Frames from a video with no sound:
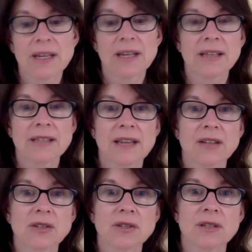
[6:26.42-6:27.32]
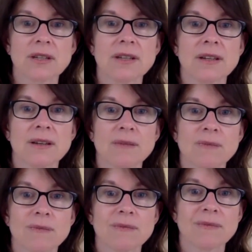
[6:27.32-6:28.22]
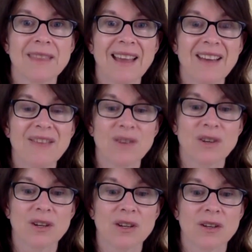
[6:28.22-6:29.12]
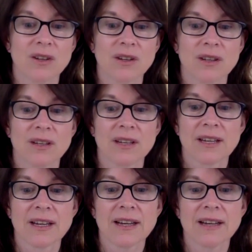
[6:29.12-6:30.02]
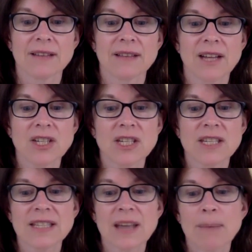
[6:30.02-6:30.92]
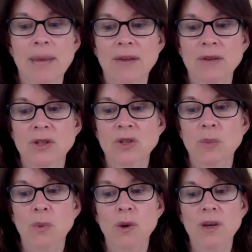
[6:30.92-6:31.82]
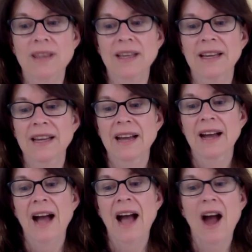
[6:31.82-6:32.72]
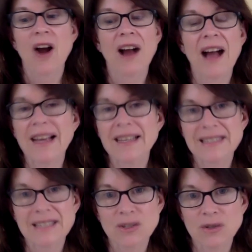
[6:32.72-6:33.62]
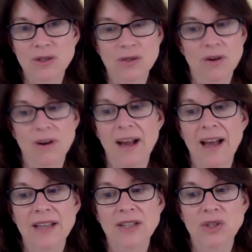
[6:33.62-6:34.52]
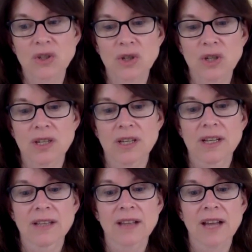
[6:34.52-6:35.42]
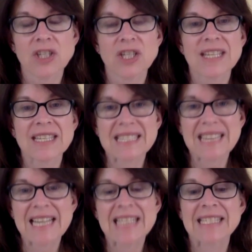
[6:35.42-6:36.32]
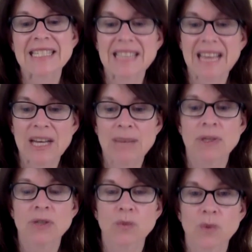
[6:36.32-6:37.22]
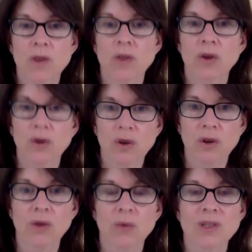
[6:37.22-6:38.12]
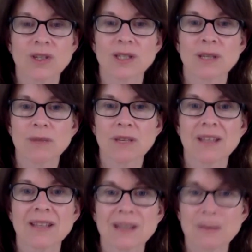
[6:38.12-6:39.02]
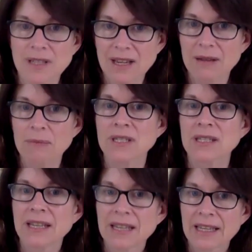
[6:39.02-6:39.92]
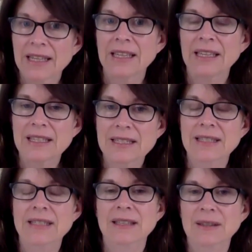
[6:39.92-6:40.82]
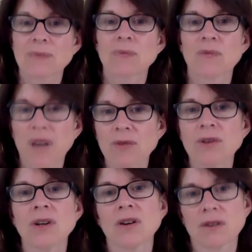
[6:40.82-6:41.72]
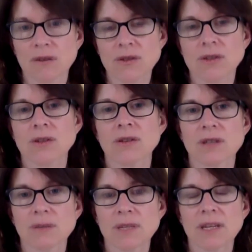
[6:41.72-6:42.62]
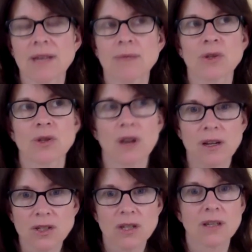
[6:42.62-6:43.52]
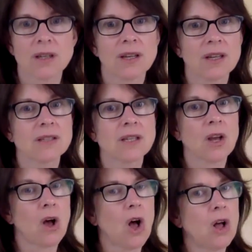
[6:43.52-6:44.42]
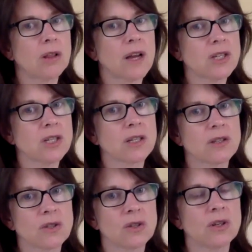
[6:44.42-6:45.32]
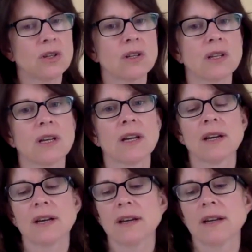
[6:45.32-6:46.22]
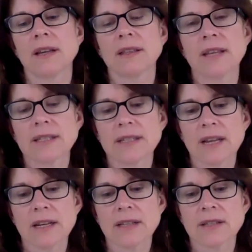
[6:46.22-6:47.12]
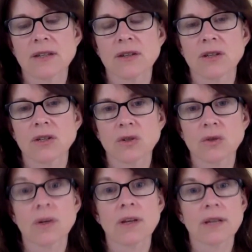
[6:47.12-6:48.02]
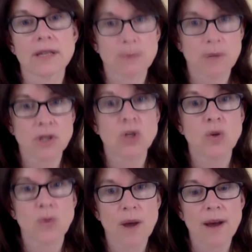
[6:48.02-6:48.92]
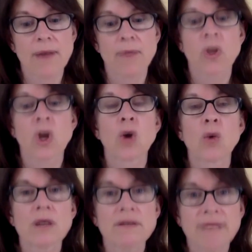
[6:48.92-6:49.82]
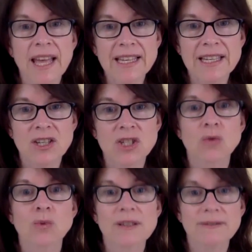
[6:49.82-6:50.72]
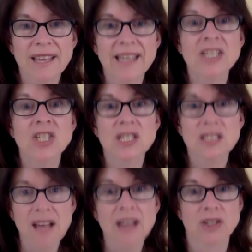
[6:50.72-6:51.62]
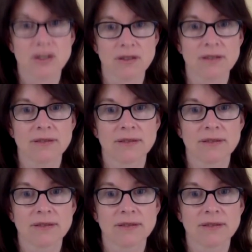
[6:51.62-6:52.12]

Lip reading: it's actually not very good. Logic is not bound to supporting our highest interest or our highest good. Logic is not synonymous with good, which is something that sometimes is found in our culture. Sometimes logic is like all logic is good. And that's not necessarily true. And I'll explain to you why. Revenge is logical.